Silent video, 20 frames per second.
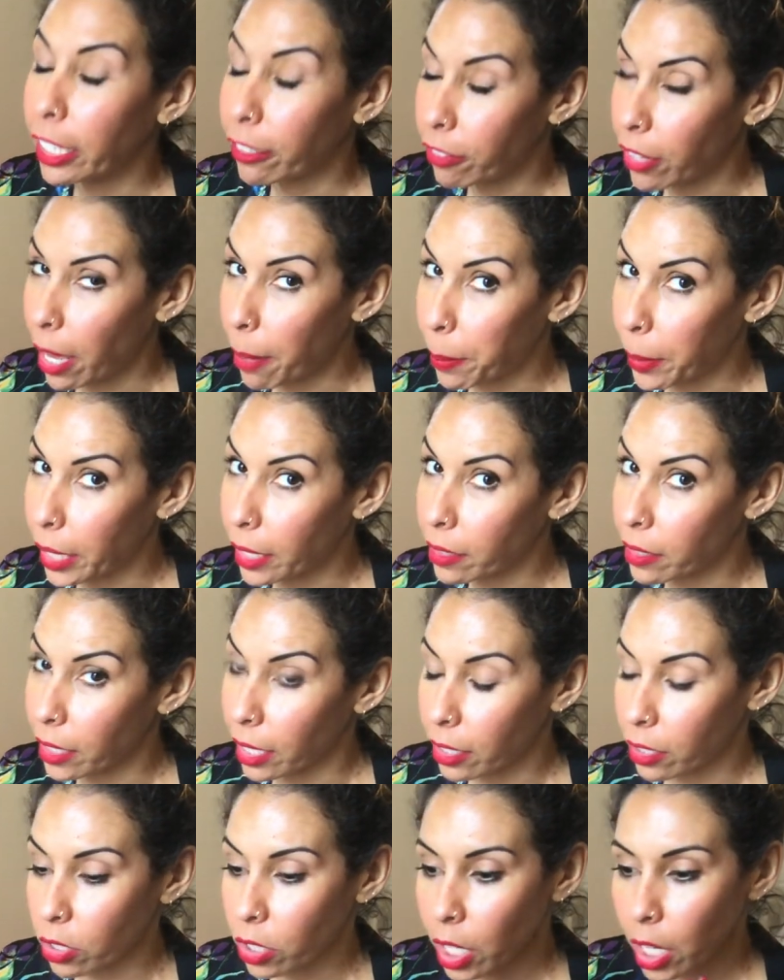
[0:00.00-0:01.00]
if that makes
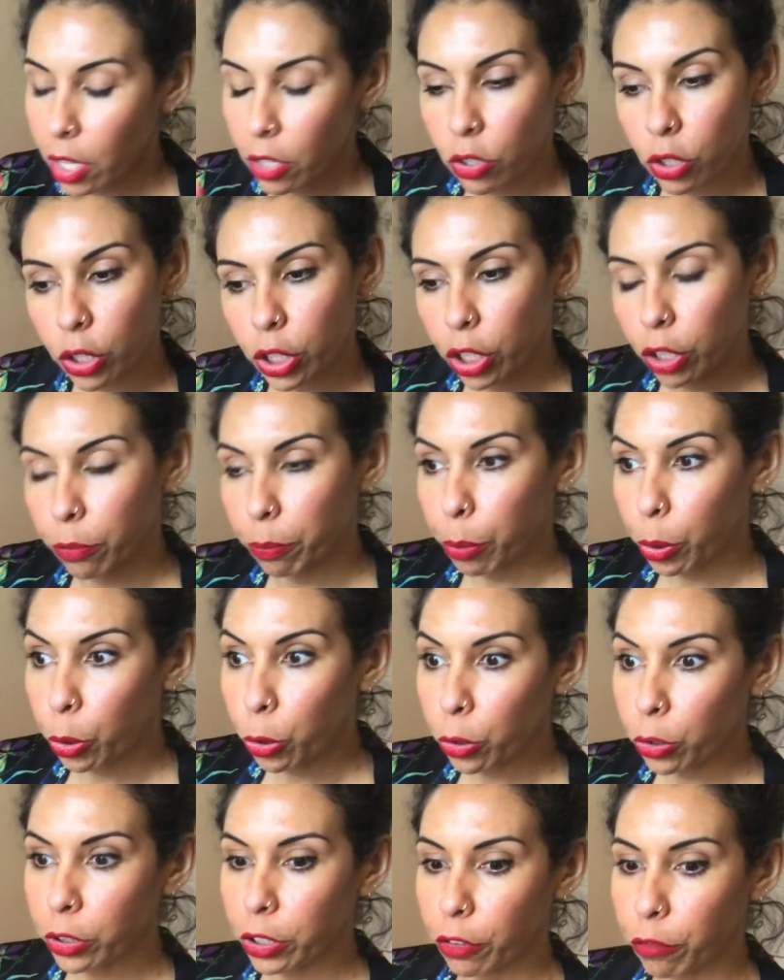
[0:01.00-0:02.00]
sense. So you've
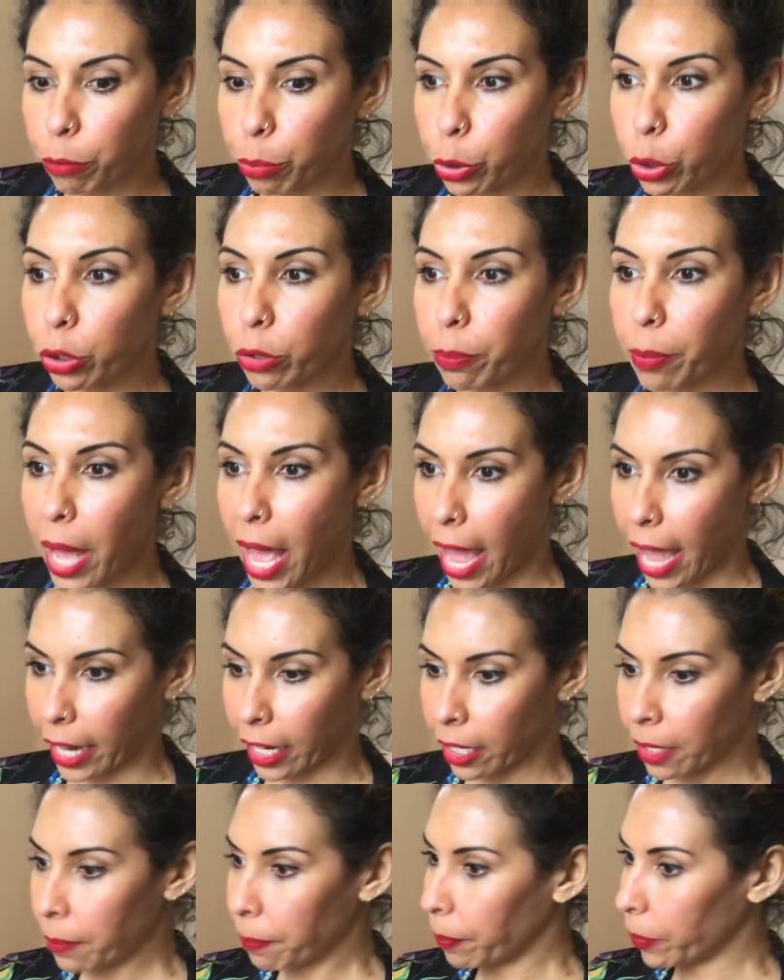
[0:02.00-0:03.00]
pulled
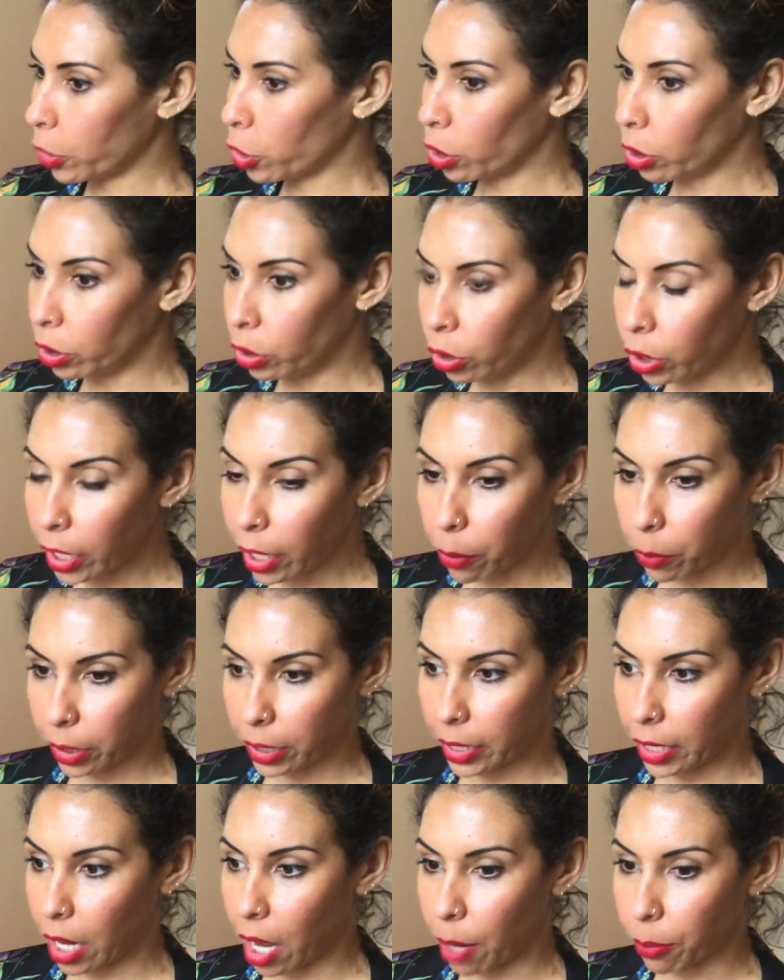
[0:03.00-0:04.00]
back to look at
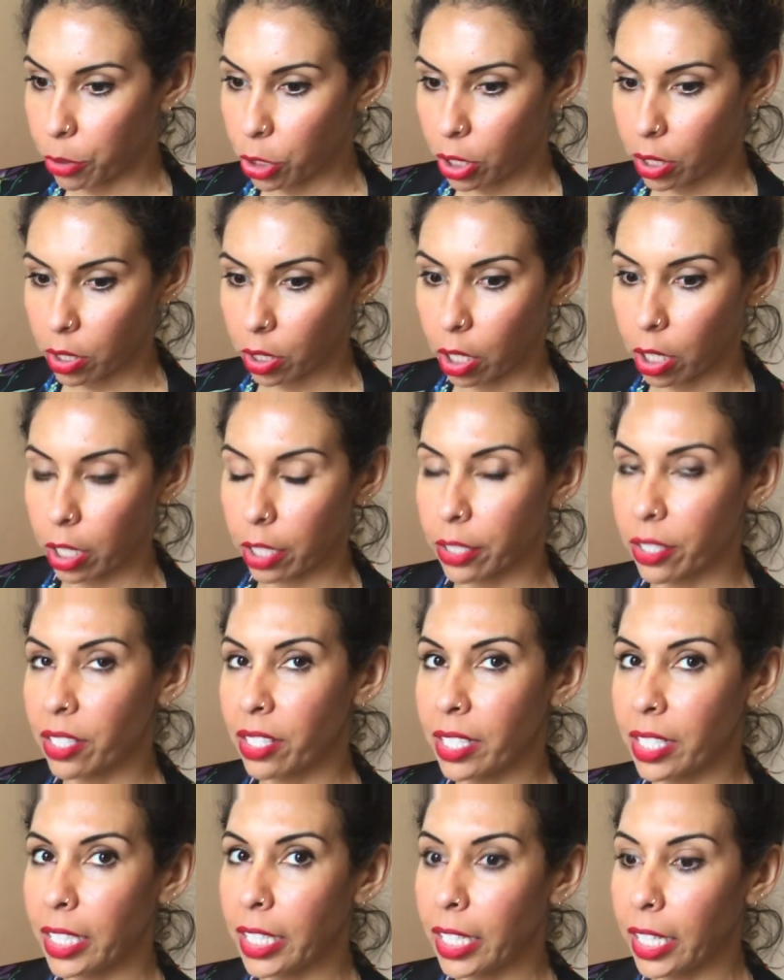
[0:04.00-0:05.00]
what the options are,
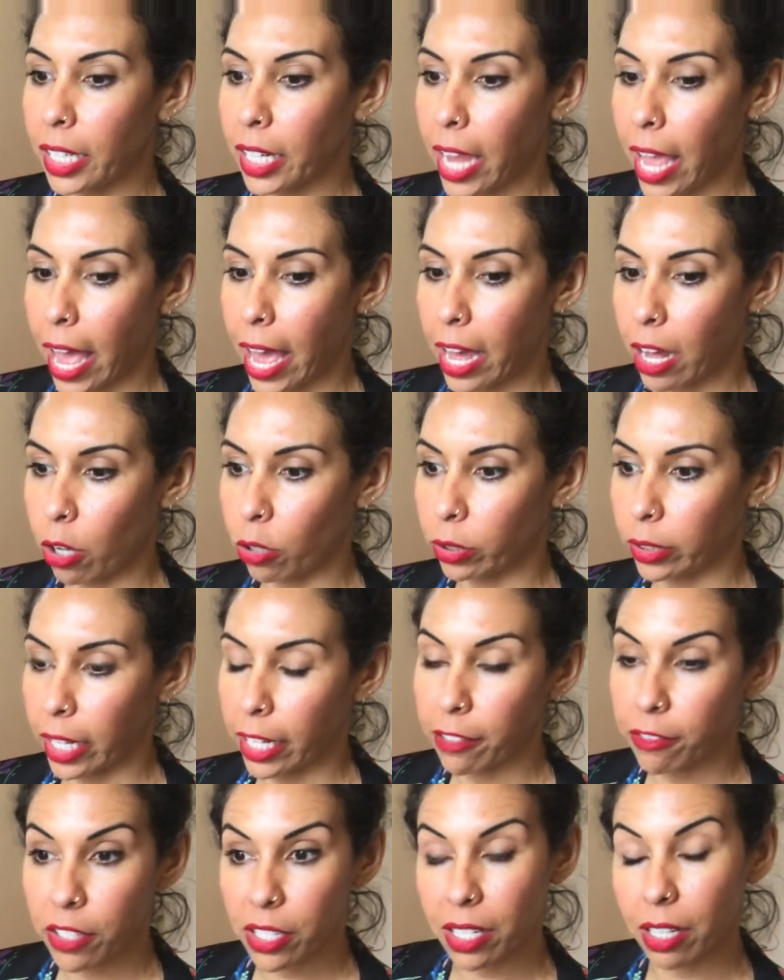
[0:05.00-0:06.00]
seeing how
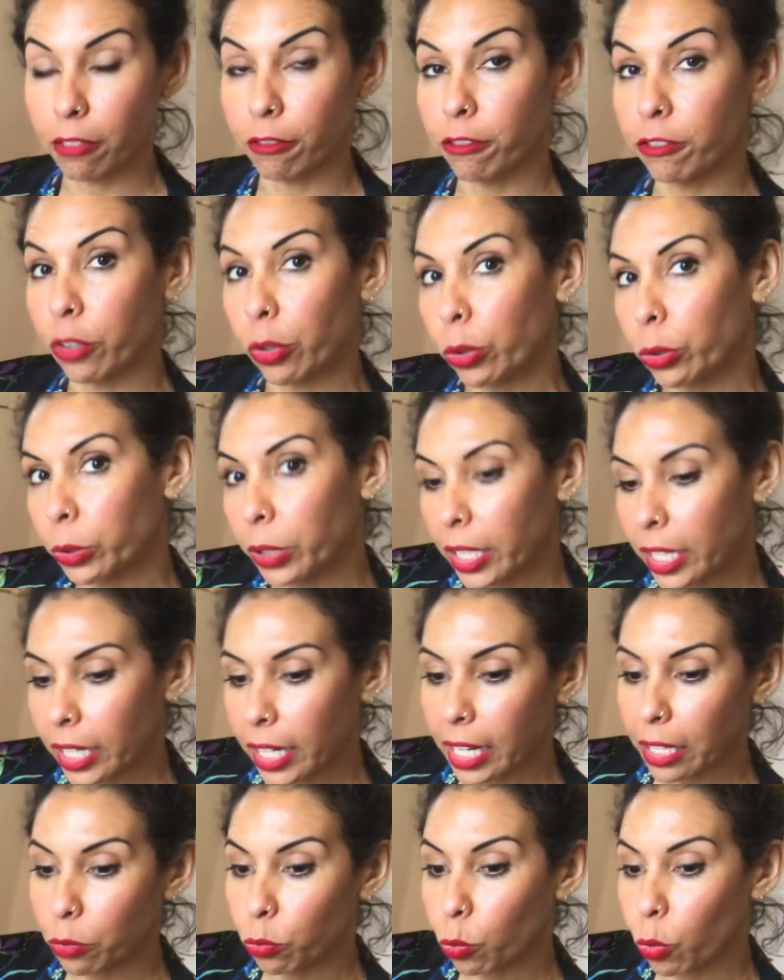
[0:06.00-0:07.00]
life is
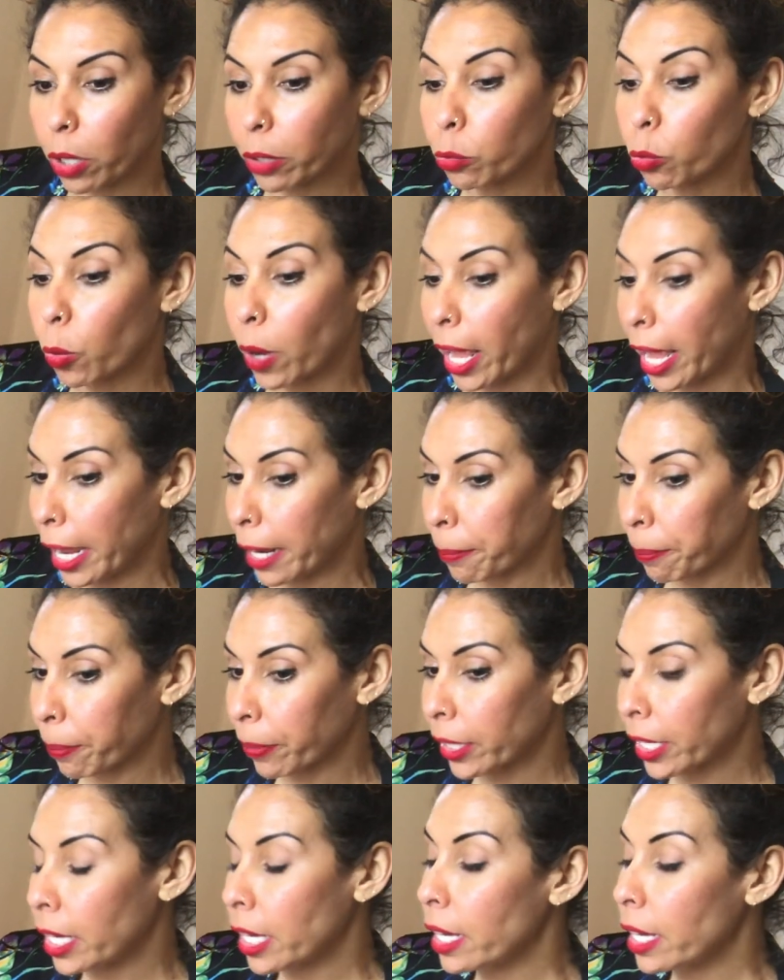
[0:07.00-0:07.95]
unfolding in one way,